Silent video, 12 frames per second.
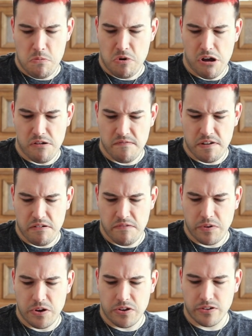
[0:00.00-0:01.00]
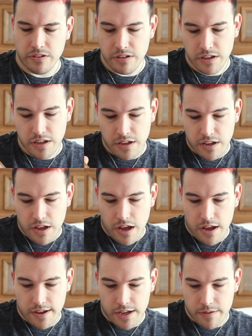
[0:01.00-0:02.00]
Probably very wrong.
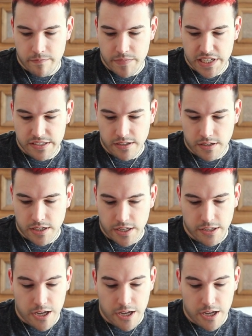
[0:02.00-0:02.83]
Um, the studied in